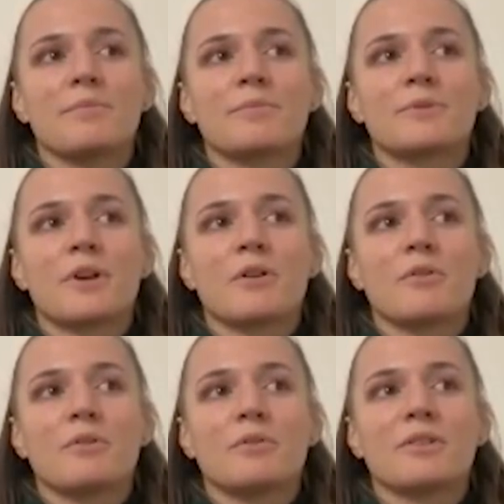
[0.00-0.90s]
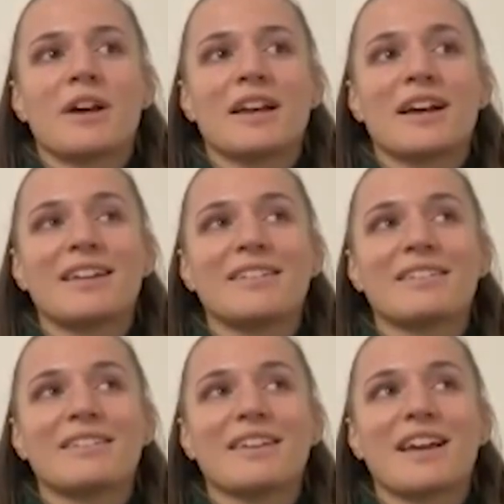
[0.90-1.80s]
So you know,
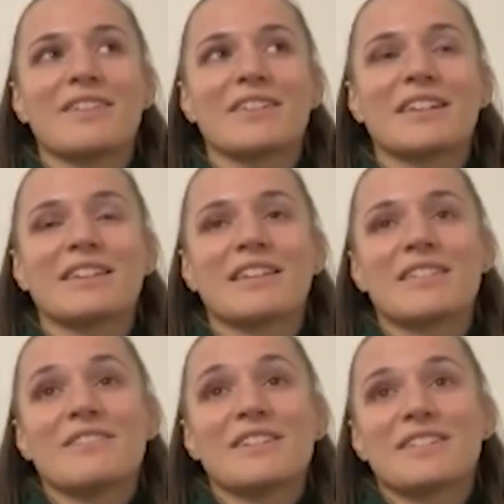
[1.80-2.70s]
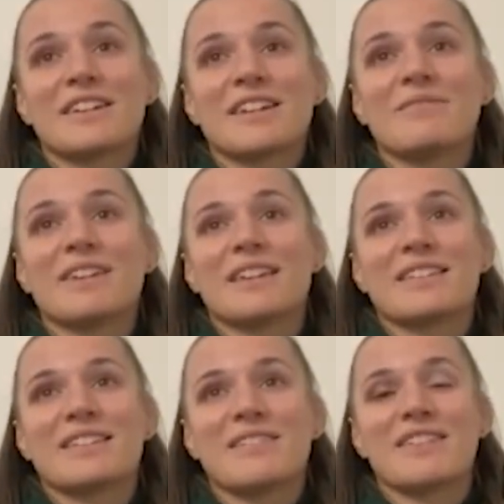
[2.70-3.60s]
I mean, it's definitely sunk in, but at
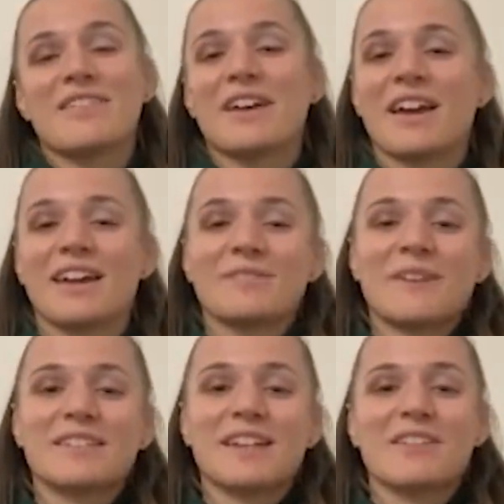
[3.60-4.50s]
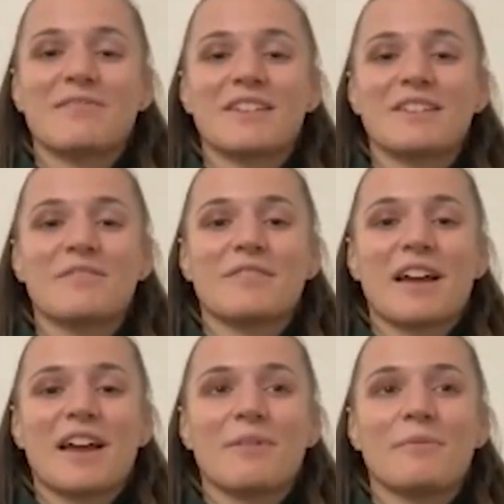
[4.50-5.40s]
the same time, I expect it out of myself, and
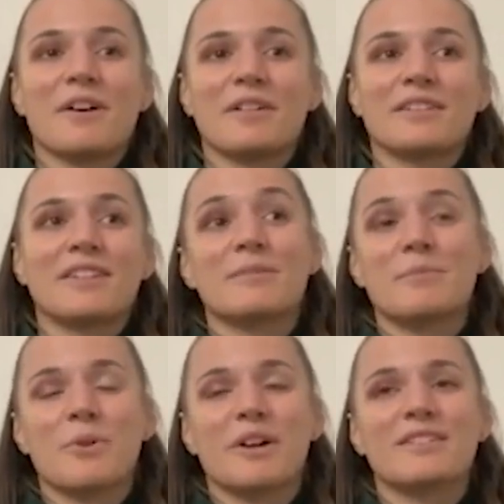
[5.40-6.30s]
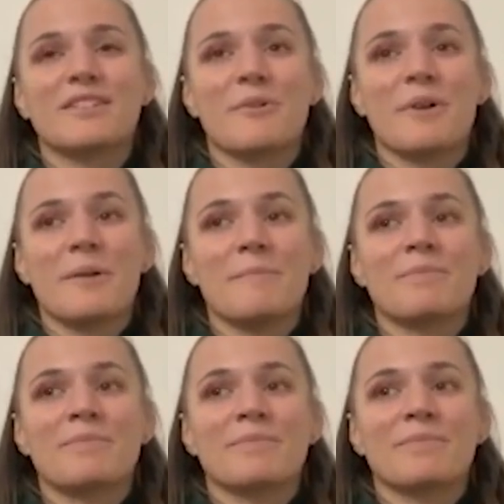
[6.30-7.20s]
I want even more. So
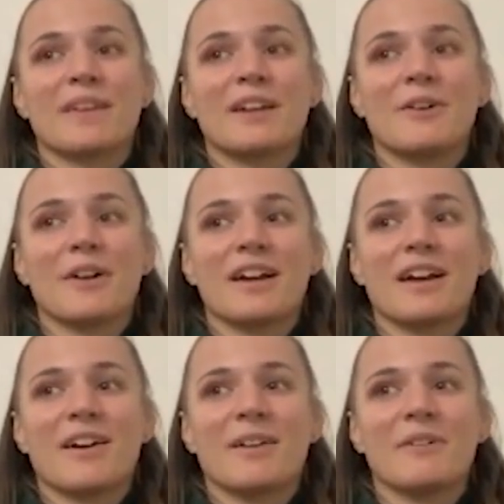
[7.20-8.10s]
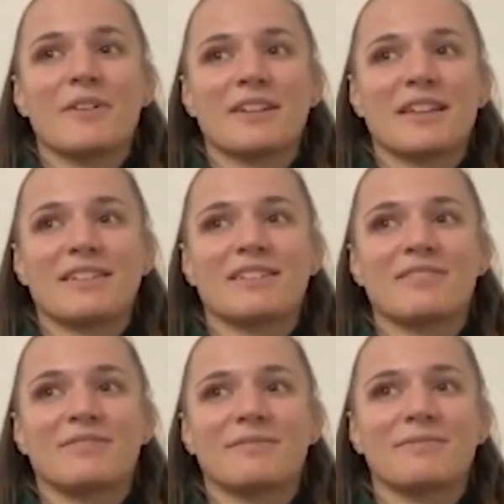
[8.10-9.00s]
I know I'm already like
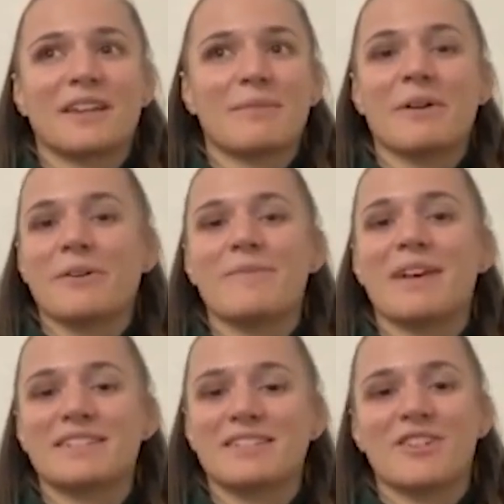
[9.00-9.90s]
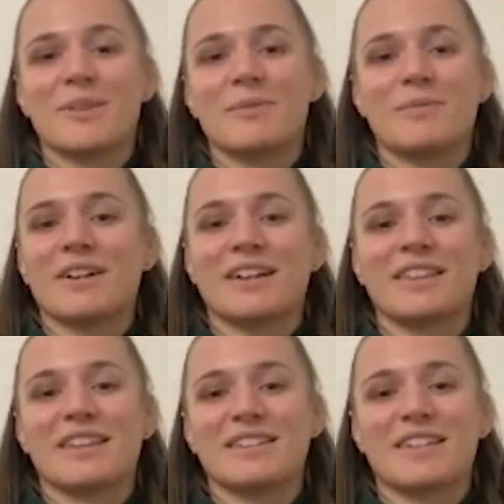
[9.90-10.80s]
thinking about going back to the gym and working
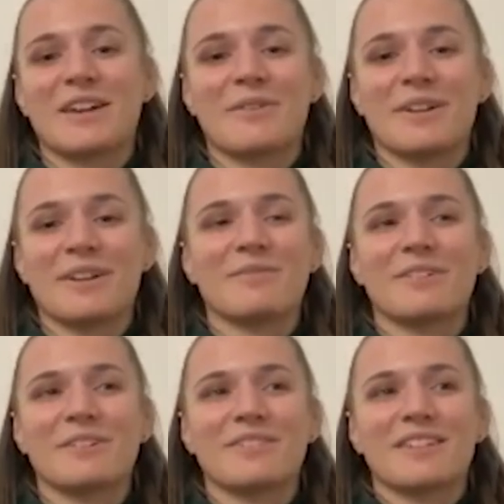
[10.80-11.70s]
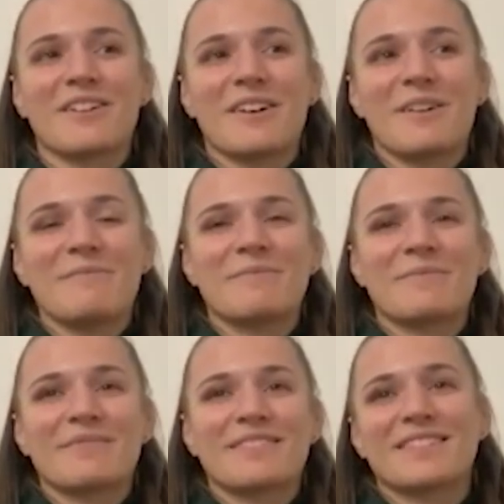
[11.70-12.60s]
on things that I want to improve.
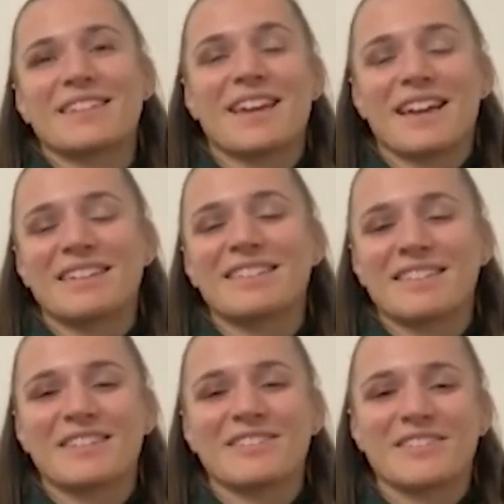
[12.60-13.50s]
So yeah, that's pretty